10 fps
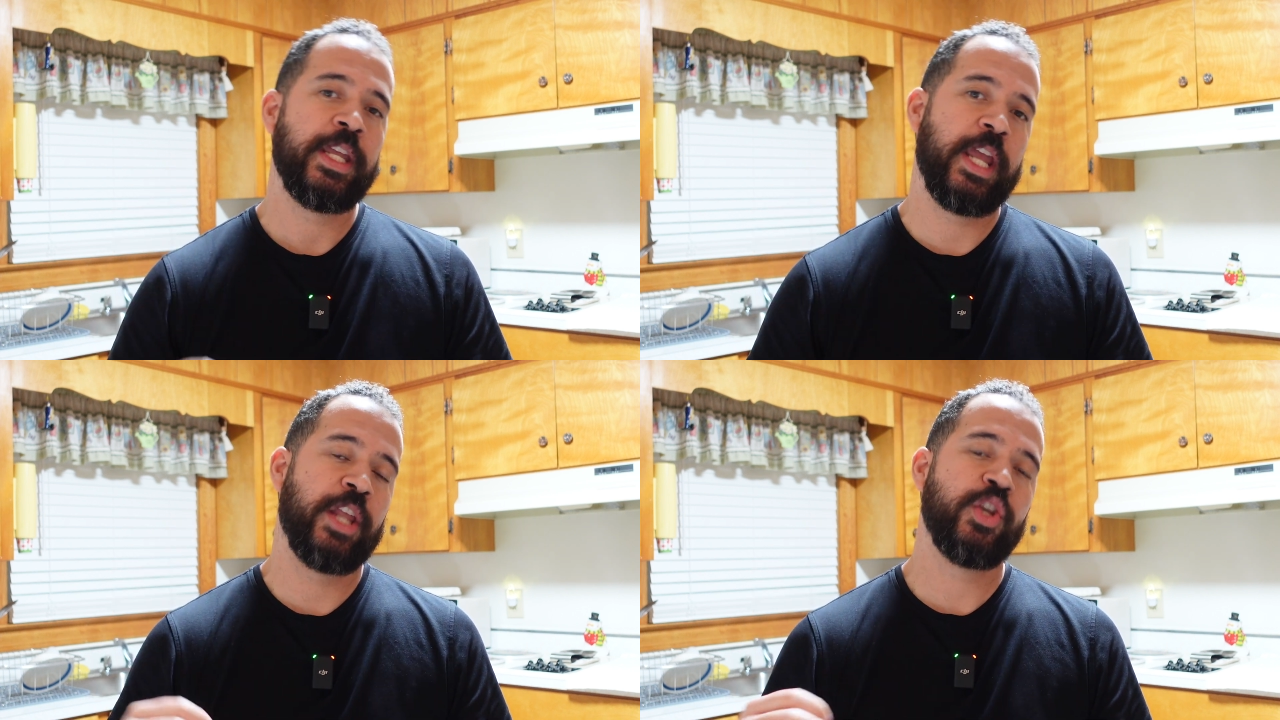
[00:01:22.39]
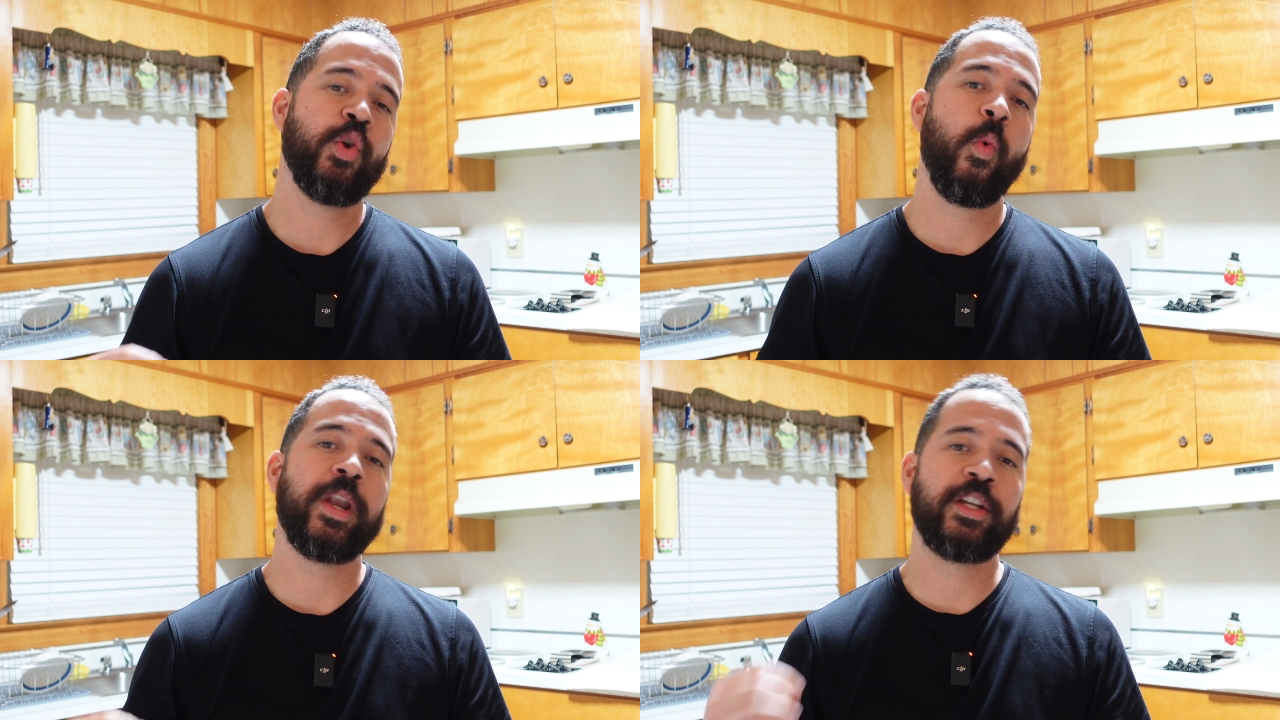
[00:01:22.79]
and you
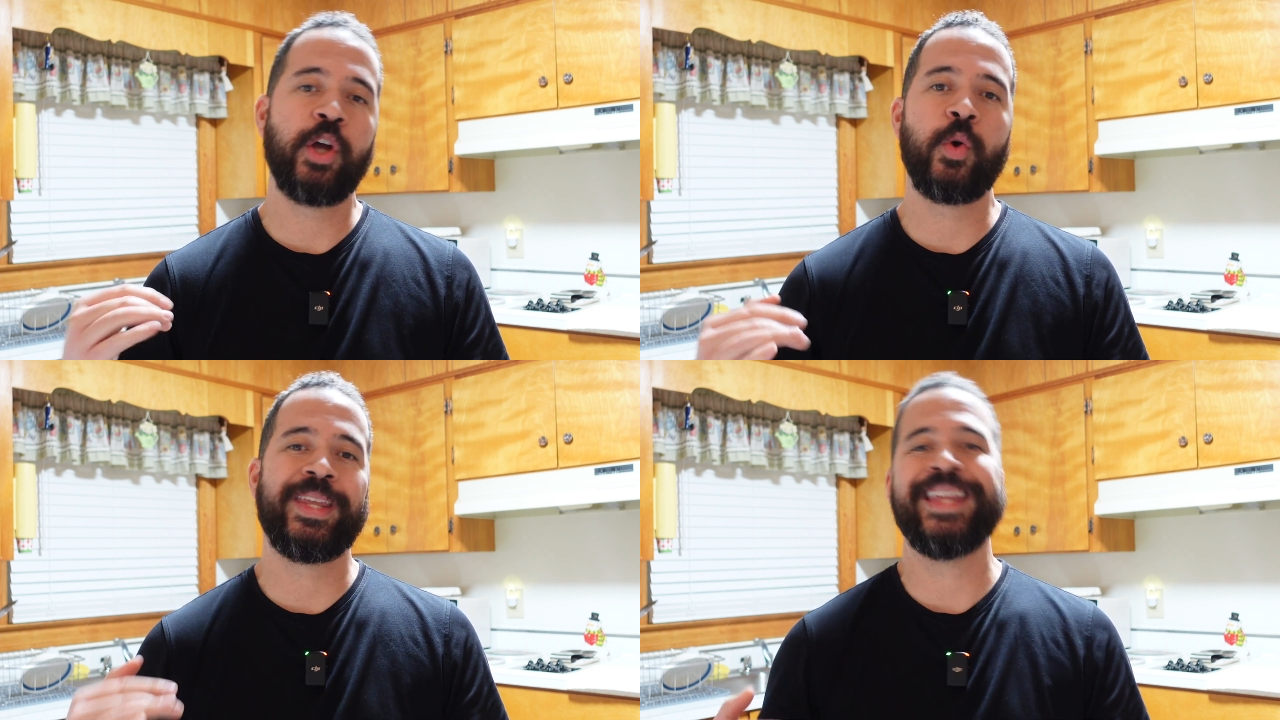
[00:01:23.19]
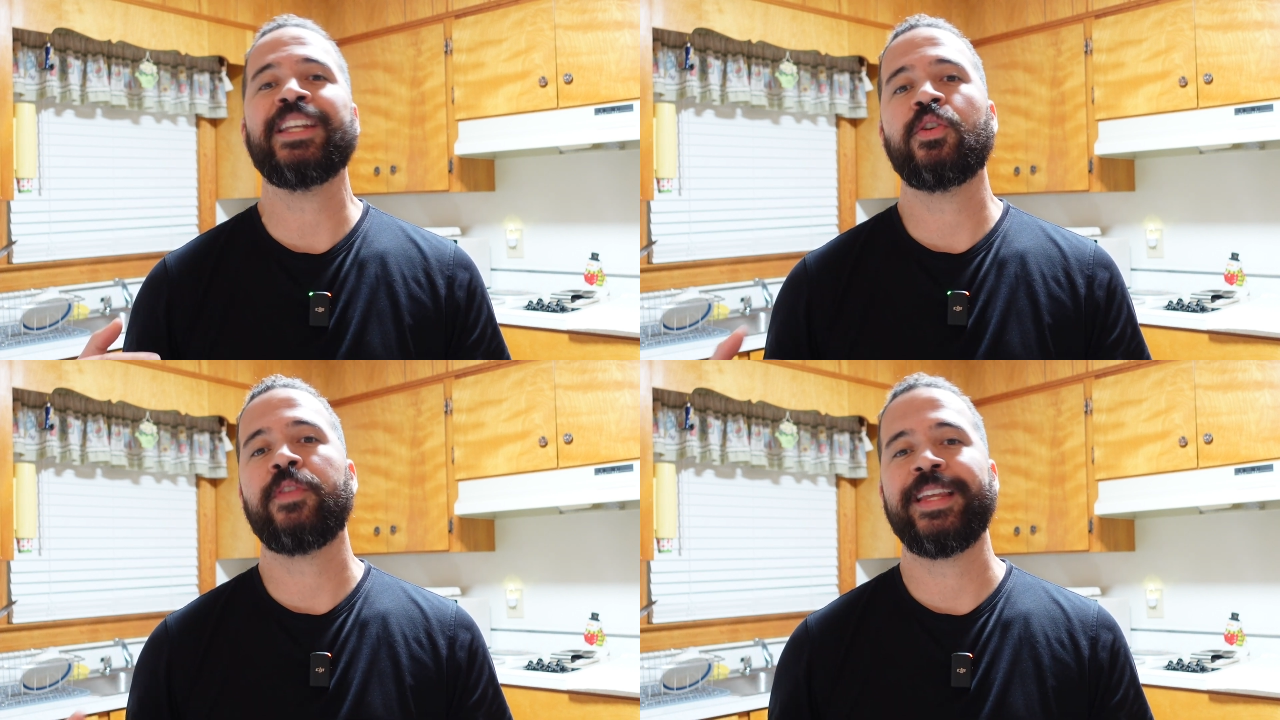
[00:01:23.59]
don't wanna go
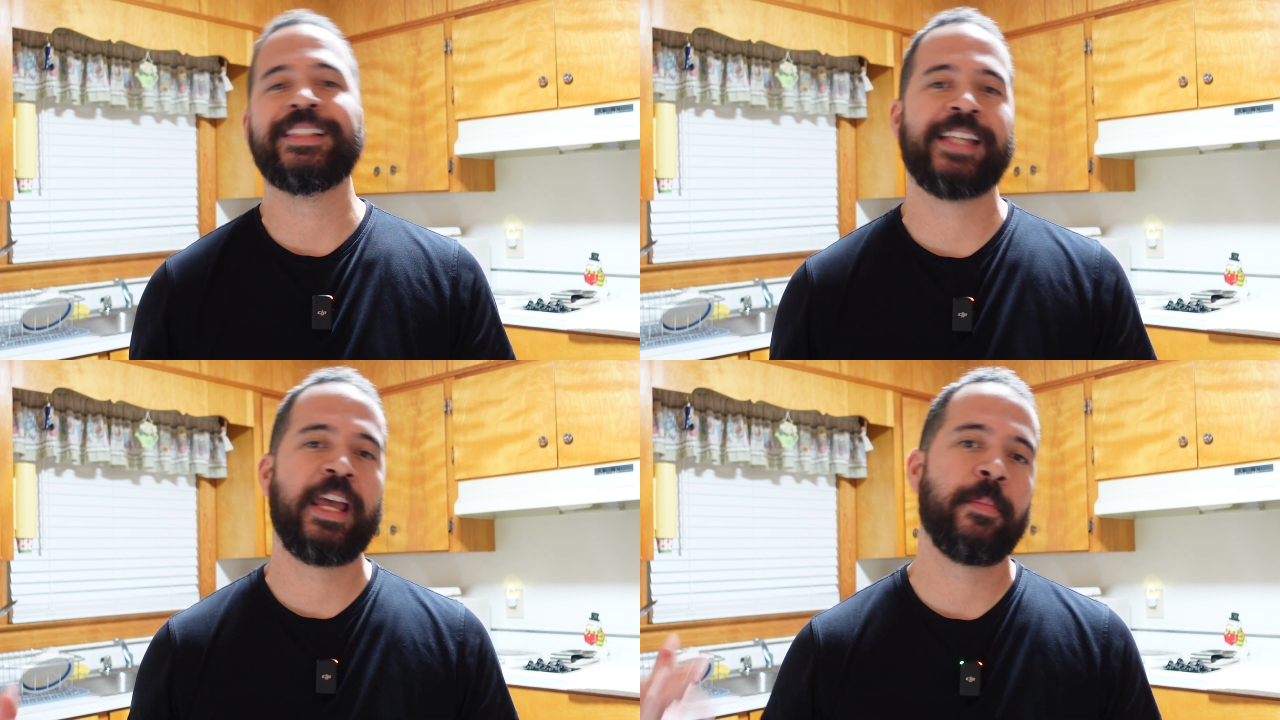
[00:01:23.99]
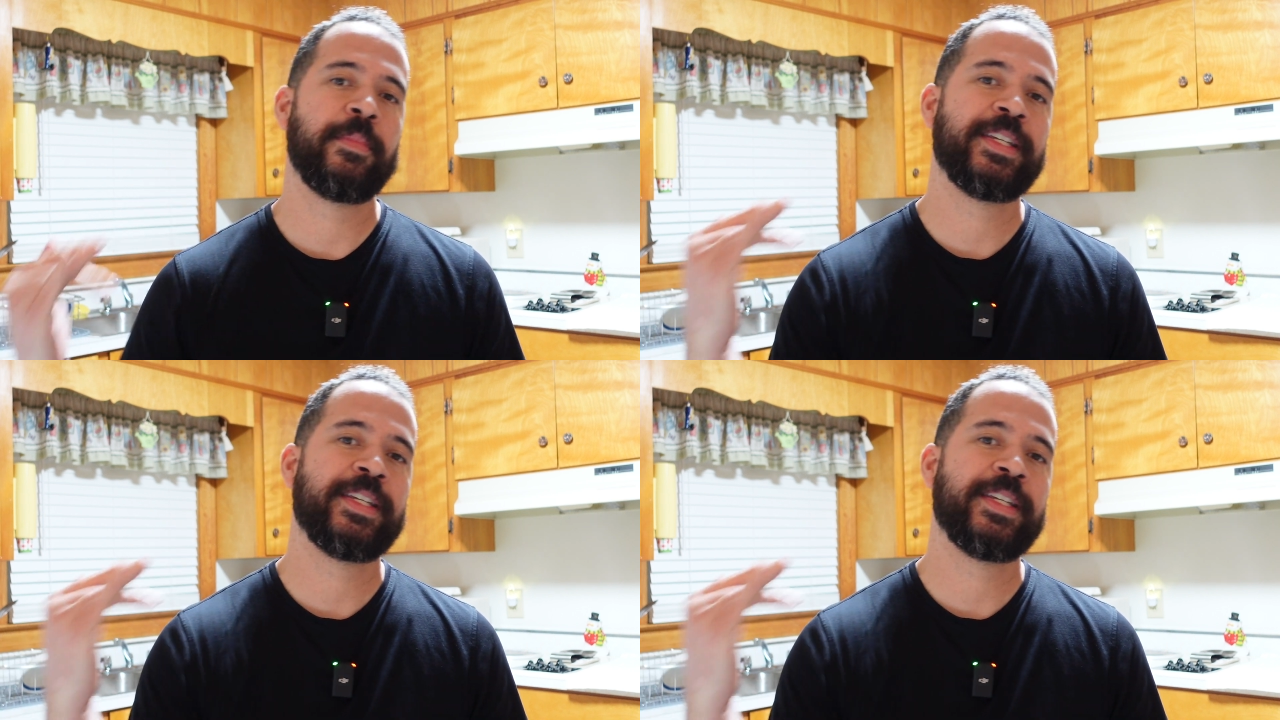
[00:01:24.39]
into the exam